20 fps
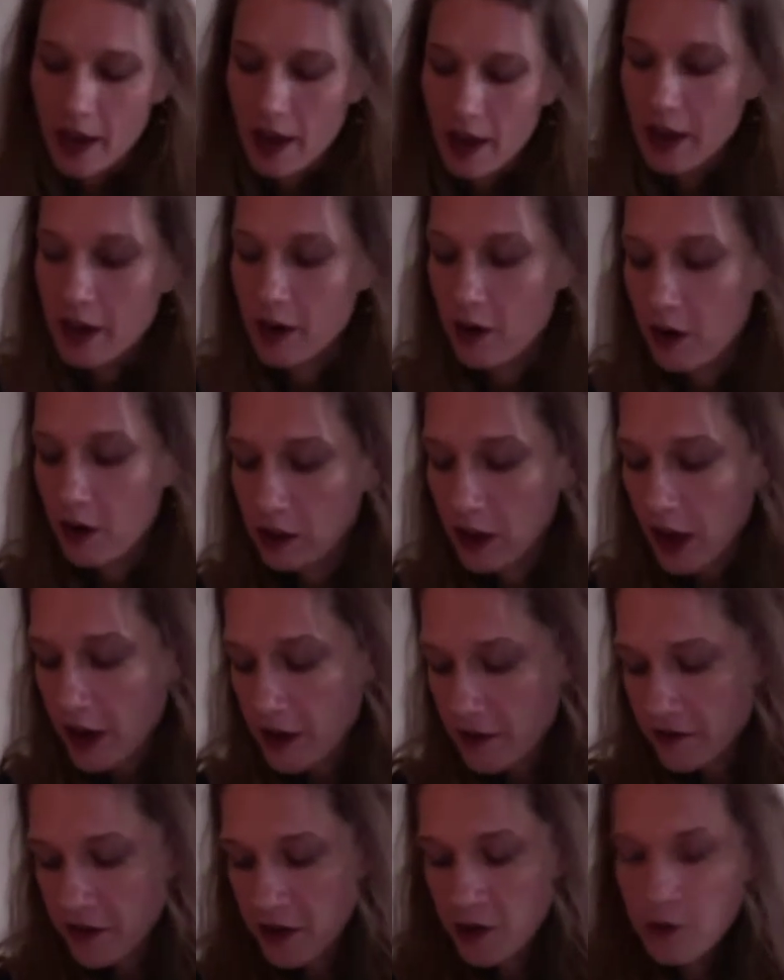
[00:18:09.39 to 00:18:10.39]
A lot of
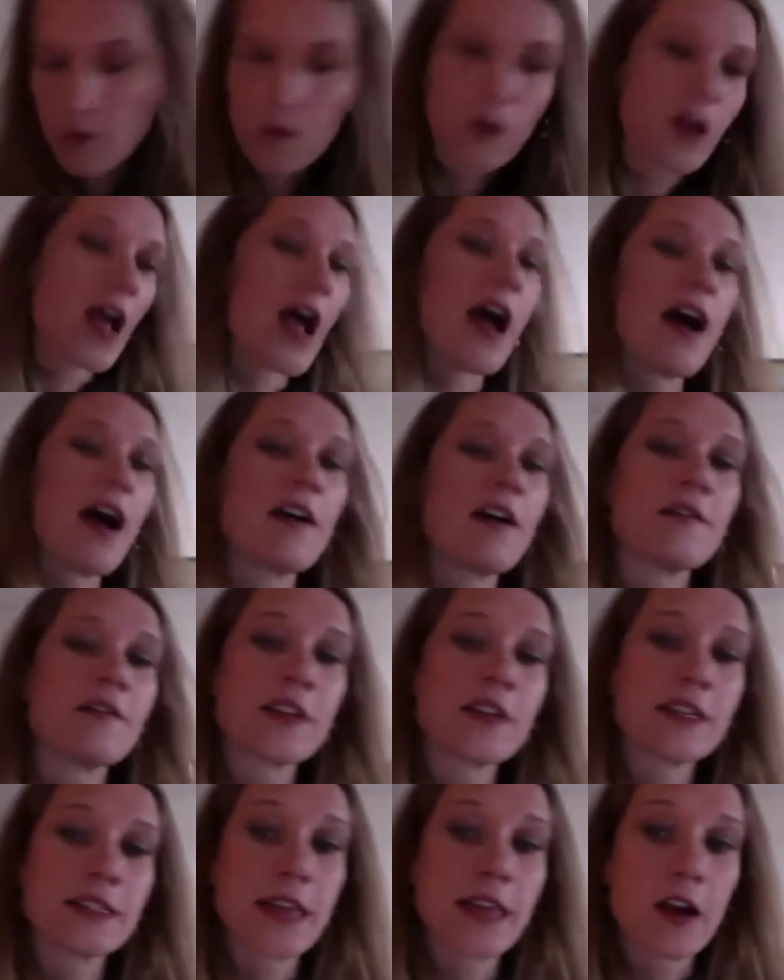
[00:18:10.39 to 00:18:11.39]
you will have
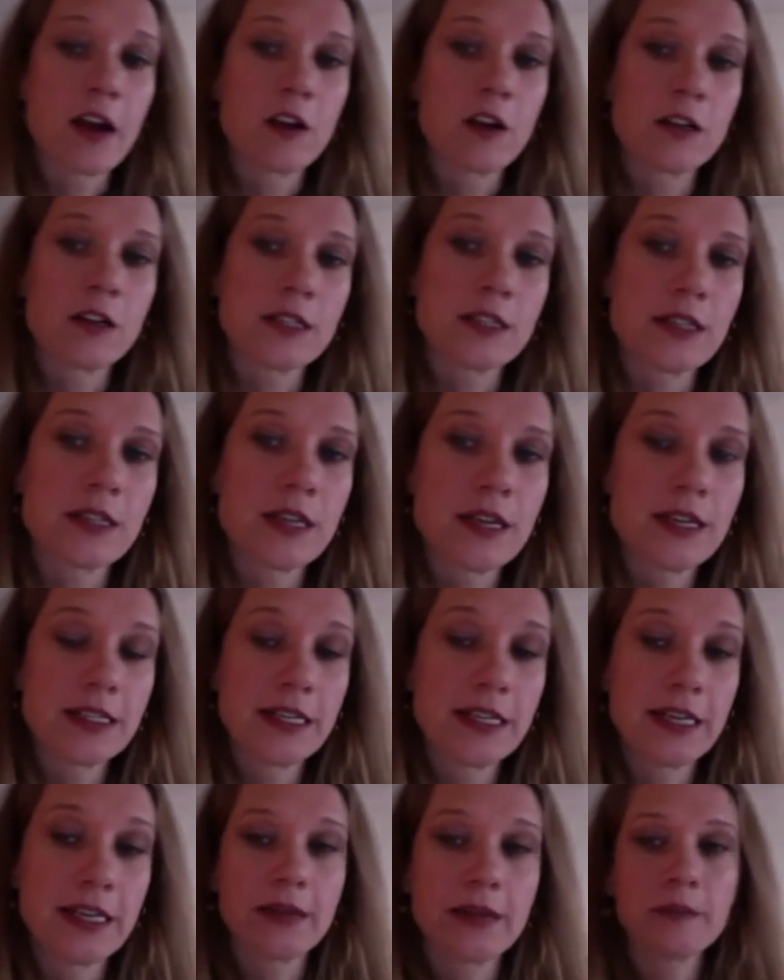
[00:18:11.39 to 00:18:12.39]
sales
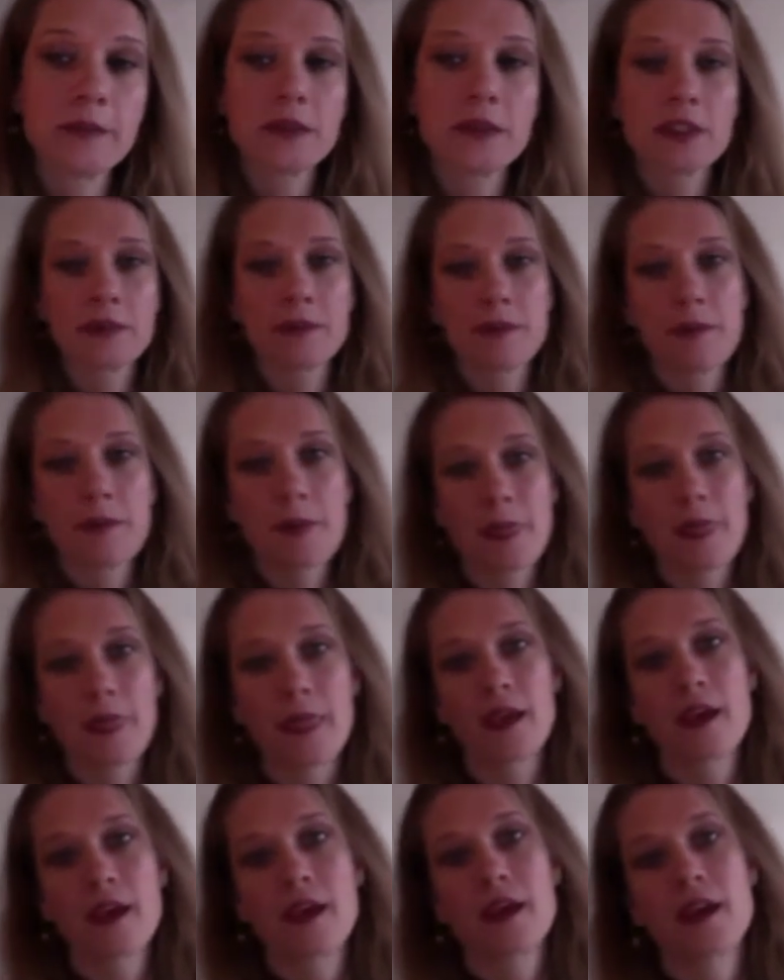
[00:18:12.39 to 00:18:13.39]
teams.
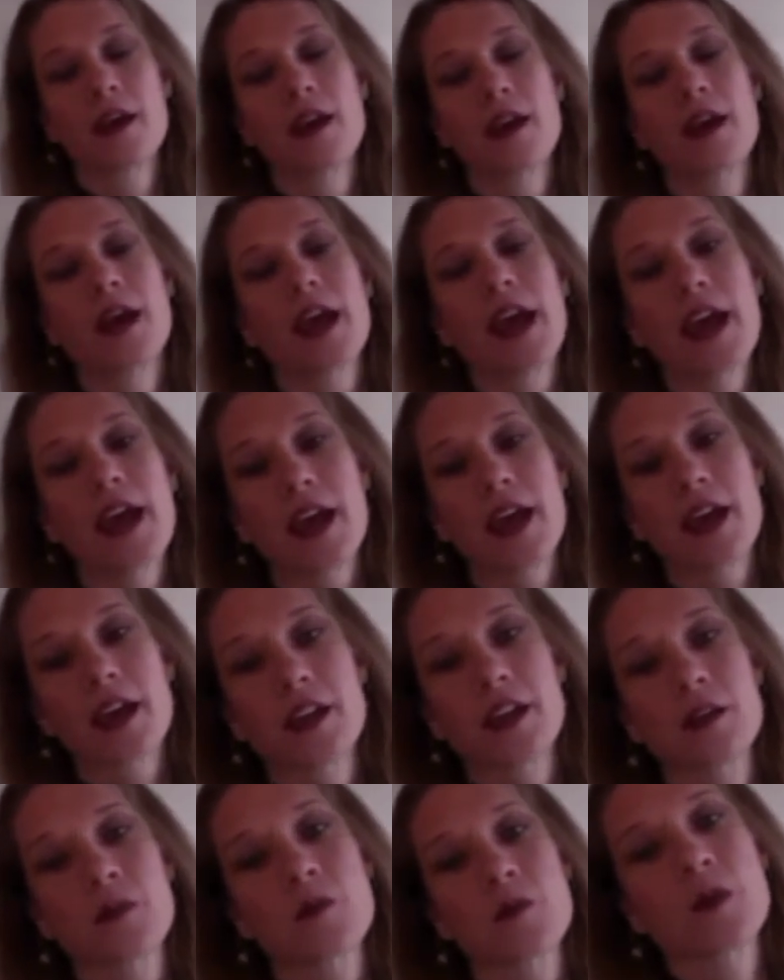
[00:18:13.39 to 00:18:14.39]
And
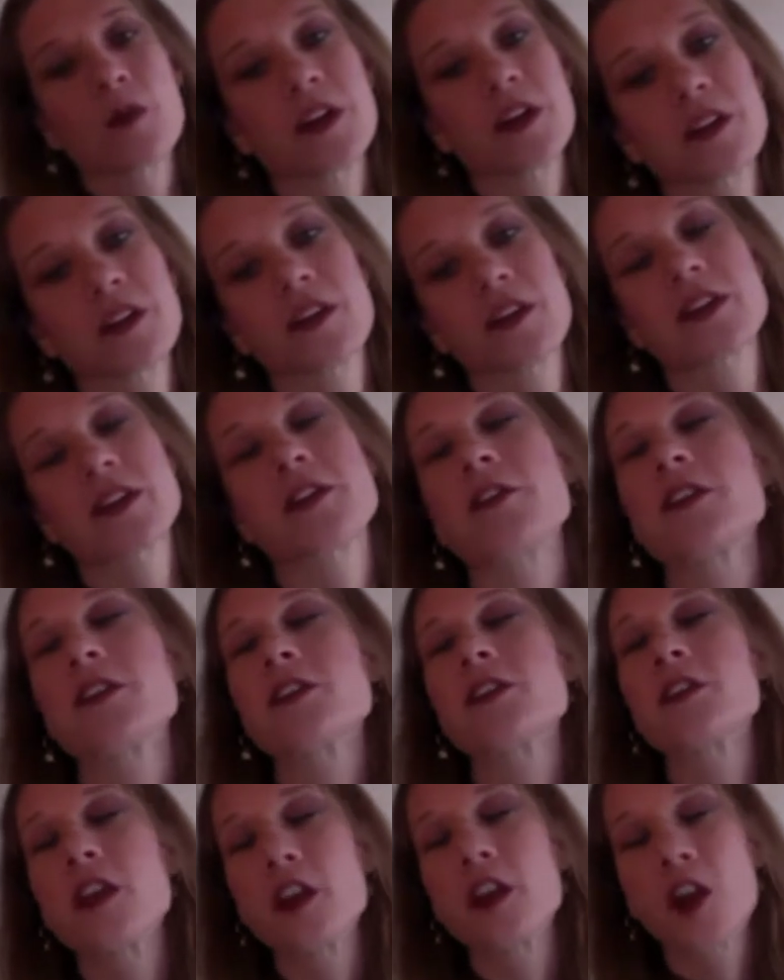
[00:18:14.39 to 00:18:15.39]
one of the things I would
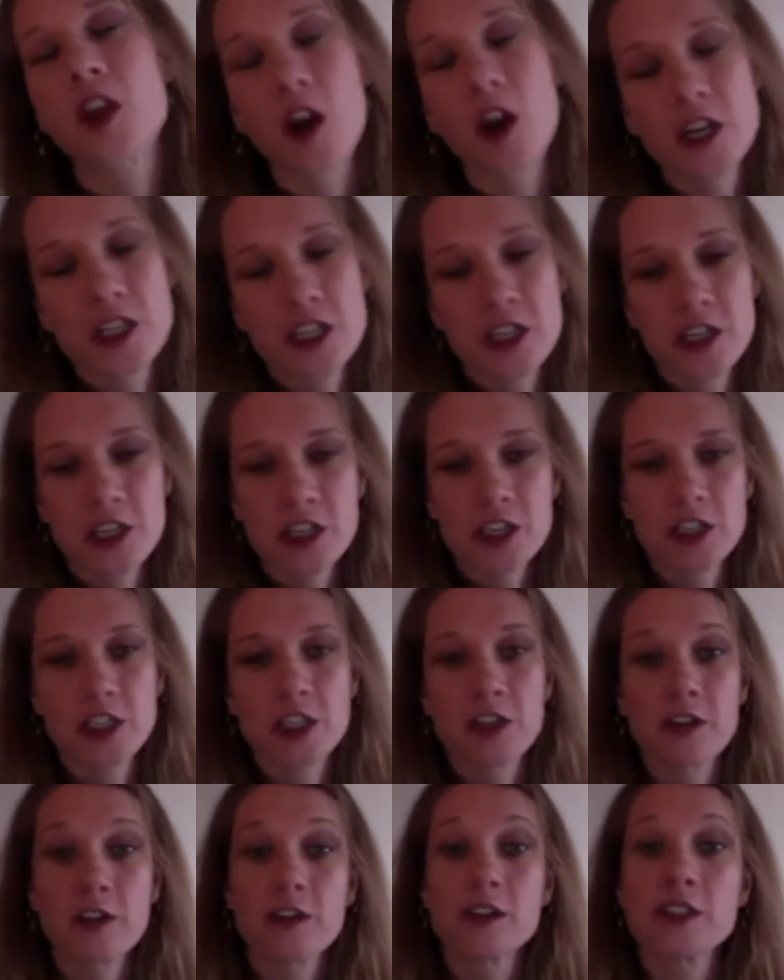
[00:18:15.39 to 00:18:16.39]
encourage you to do
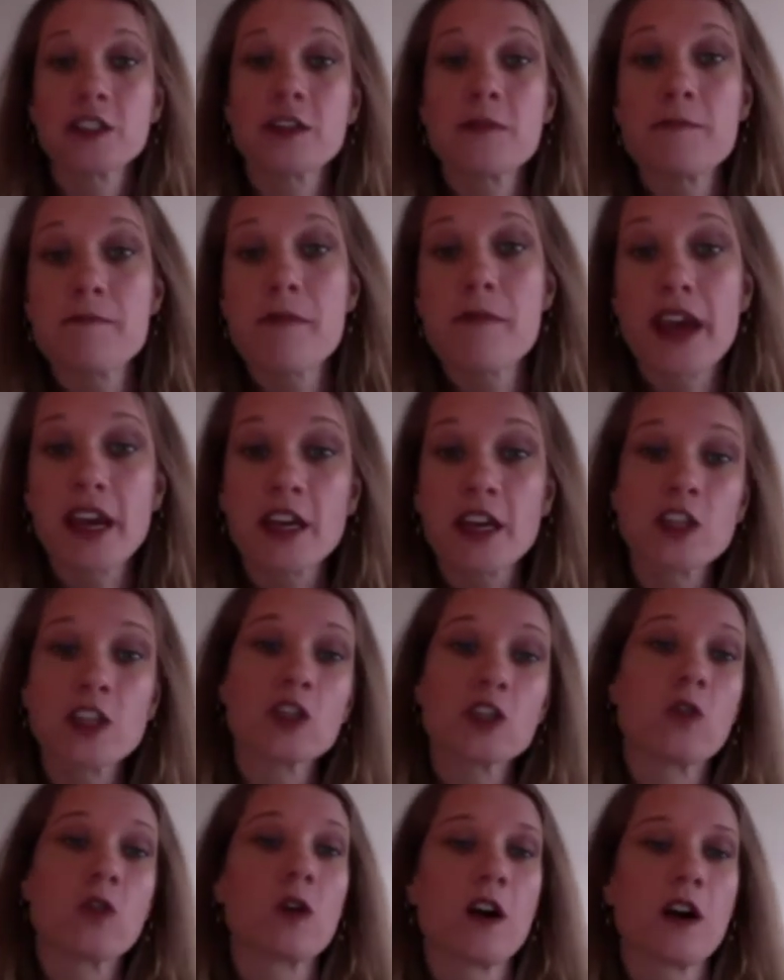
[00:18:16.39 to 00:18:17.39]
is to make
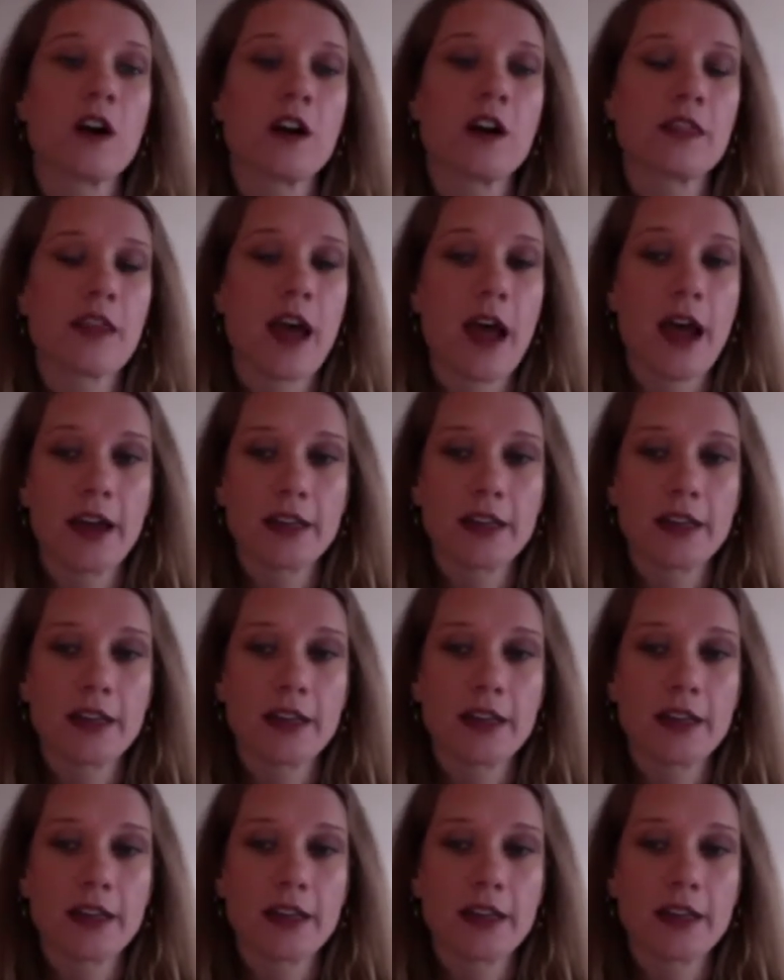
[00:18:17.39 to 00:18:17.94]
sure that